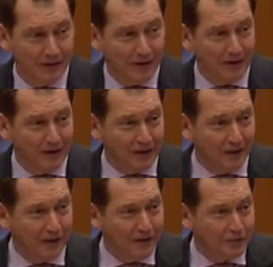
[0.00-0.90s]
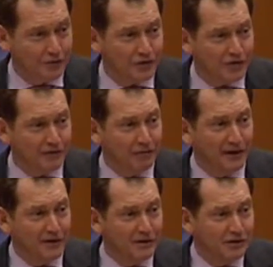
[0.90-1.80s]
And I was
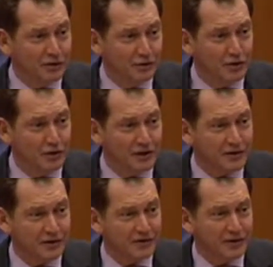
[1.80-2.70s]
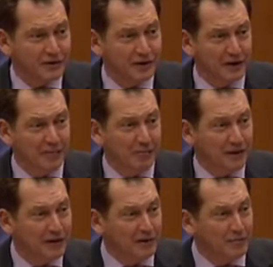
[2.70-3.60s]
invited to address in the
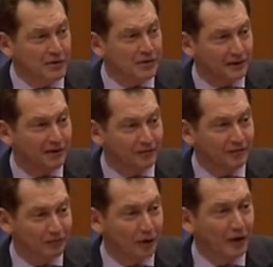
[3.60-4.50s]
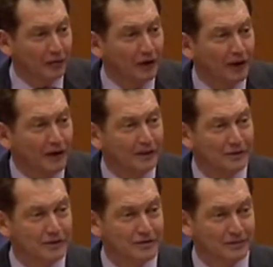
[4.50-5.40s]
campaign a meeting rather like
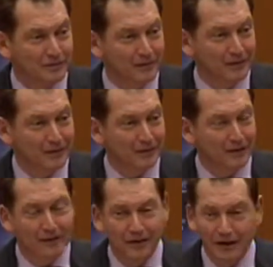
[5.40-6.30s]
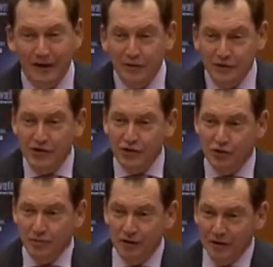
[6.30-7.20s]
this. And I was
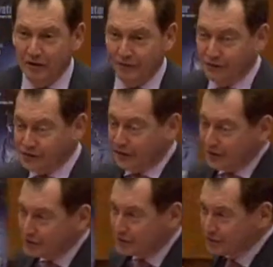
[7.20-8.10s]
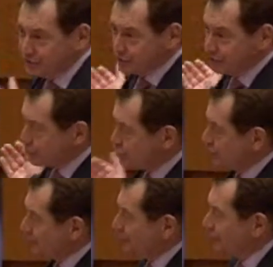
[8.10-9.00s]
extremely nervous, and I turned to the
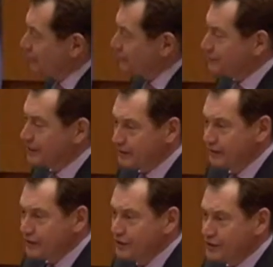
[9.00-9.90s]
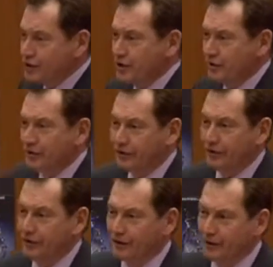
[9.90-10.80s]
chairman and I said, "Chairman,
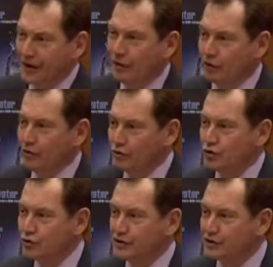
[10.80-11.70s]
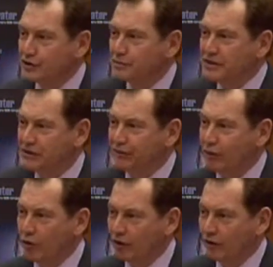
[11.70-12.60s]
how long should I speak
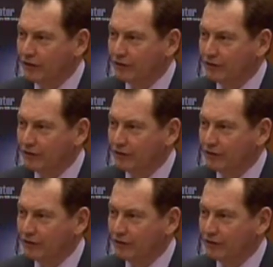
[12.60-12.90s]
for?"